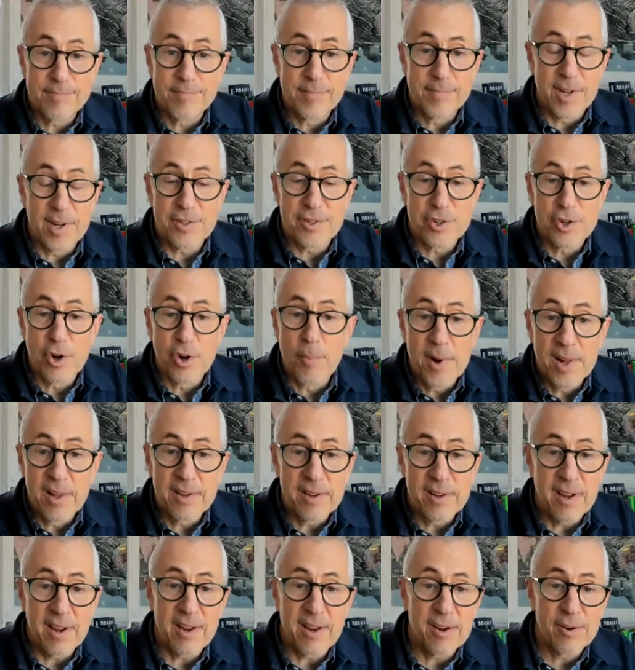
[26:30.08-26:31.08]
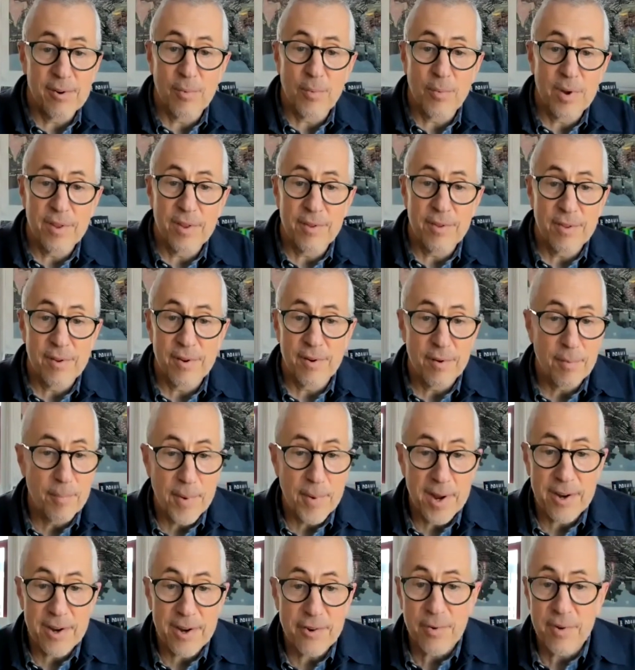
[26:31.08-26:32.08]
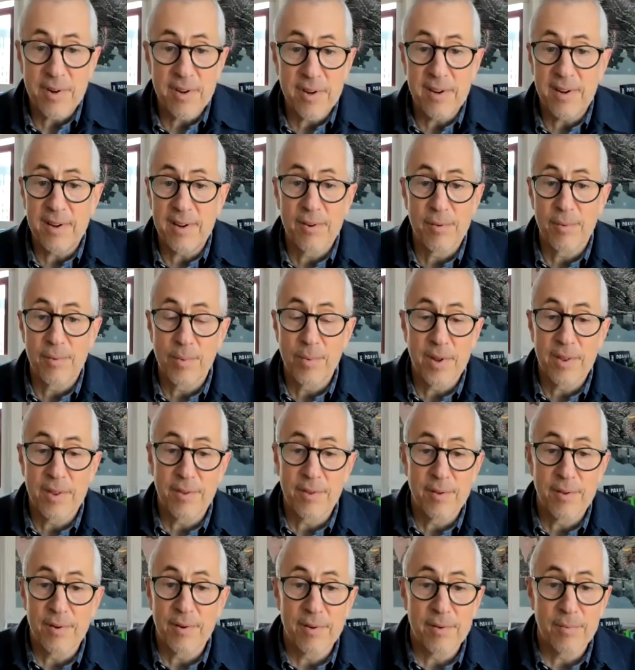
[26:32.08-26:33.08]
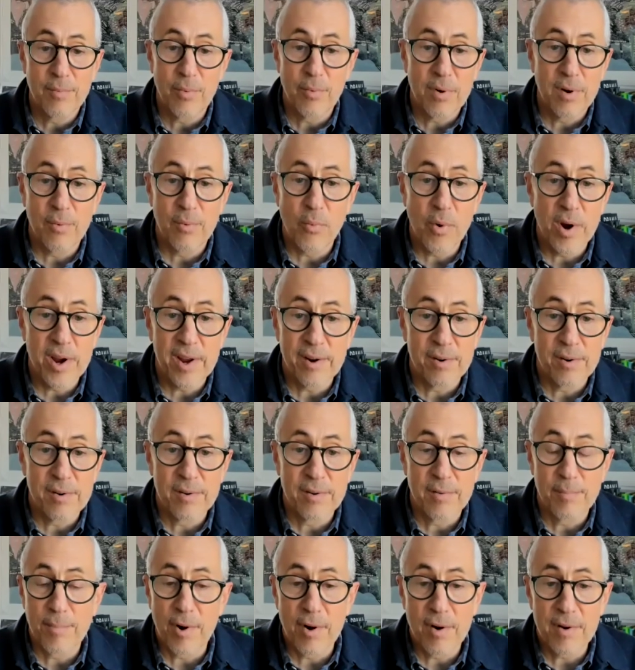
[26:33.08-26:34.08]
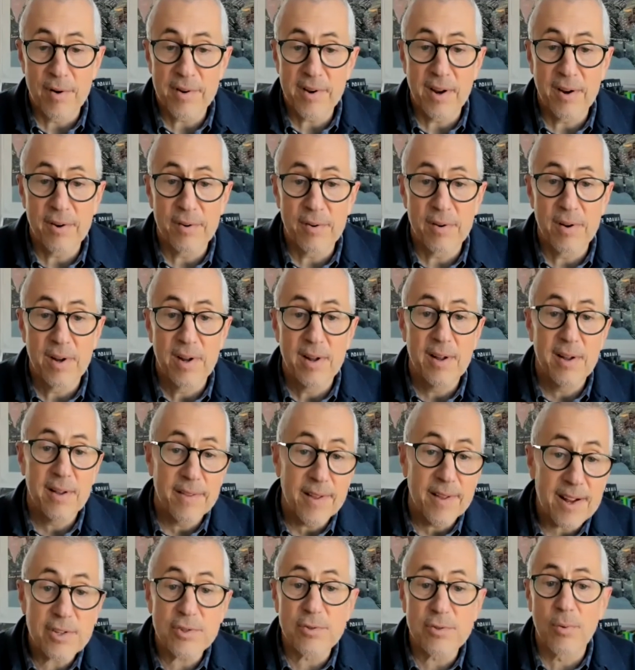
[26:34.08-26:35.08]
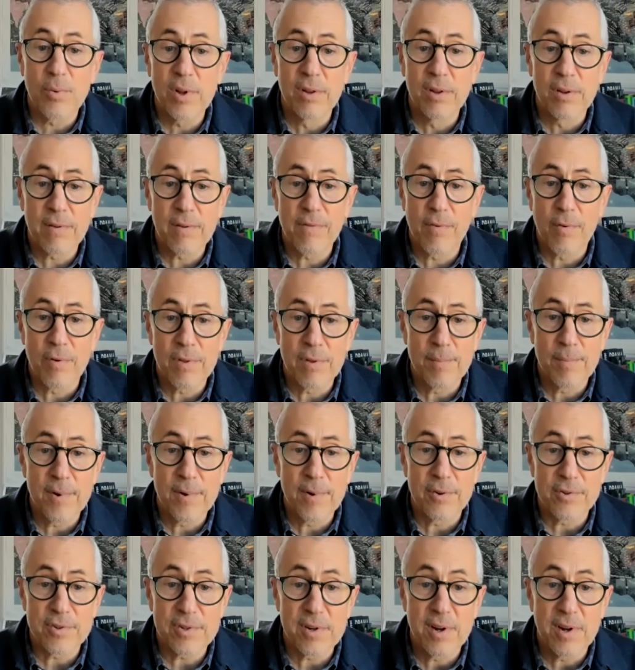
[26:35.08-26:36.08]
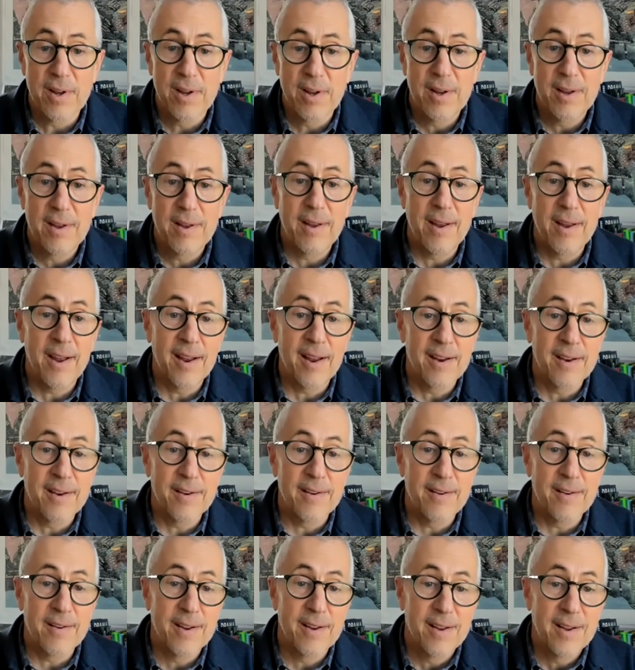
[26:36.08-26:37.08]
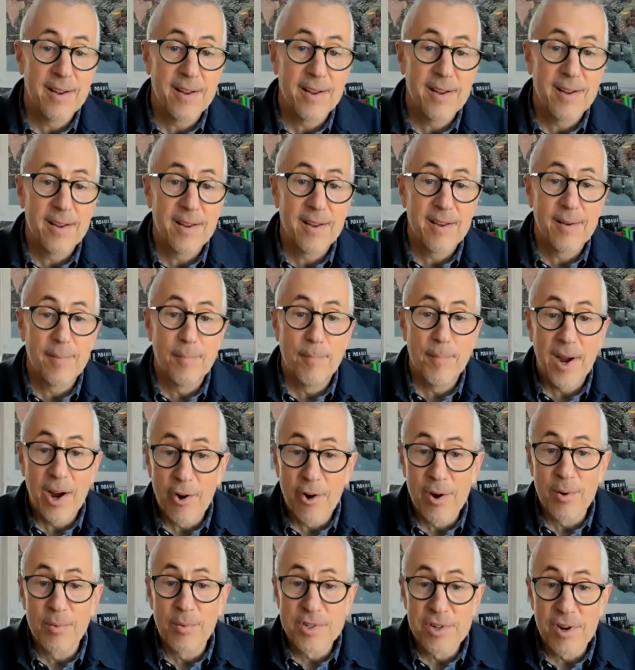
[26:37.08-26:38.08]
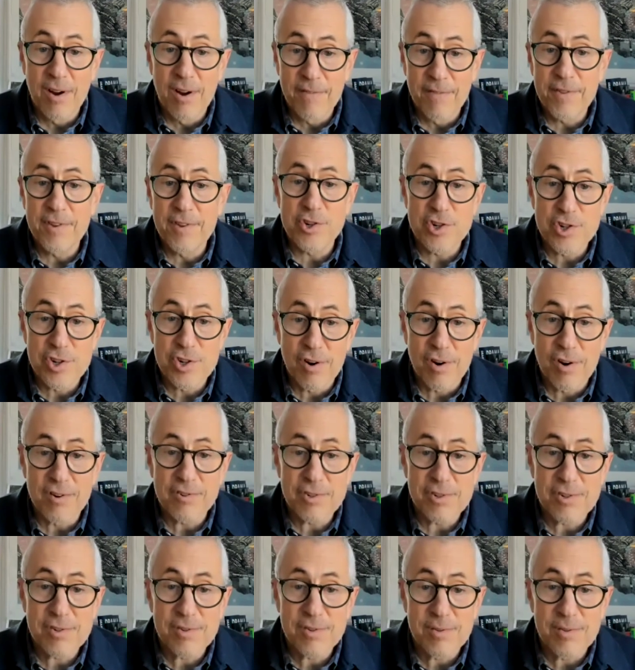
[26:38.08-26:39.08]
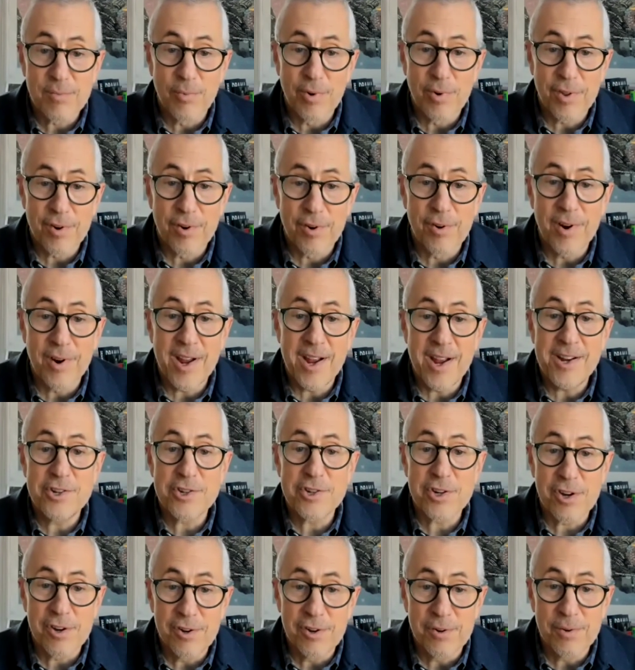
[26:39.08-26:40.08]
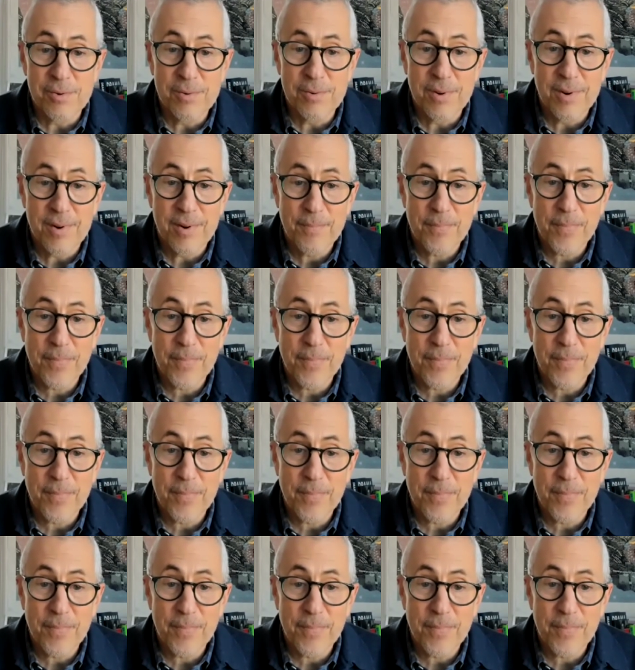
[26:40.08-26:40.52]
a sommelier, or whether they're a maitre d', or whether they're a waiter, bartender. That's what we look for the most. And Mary was off the charts with her HQ